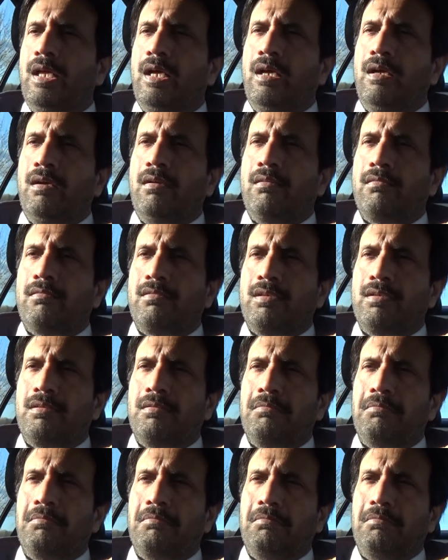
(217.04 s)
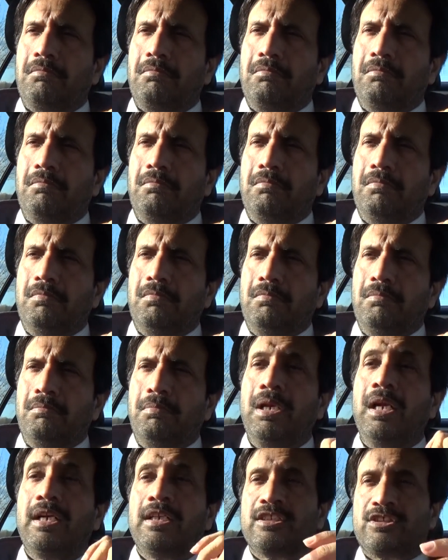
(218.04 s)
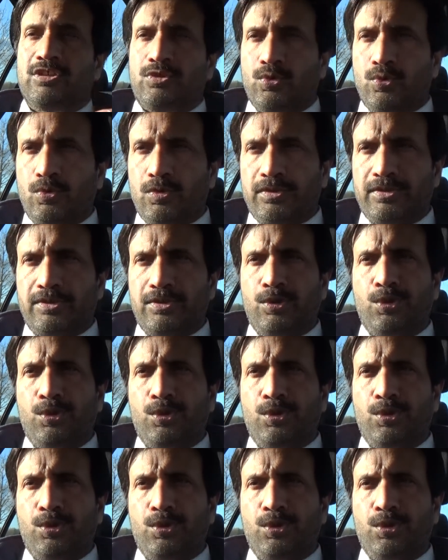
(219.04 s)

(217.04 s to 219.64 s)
or uh, bloody stools,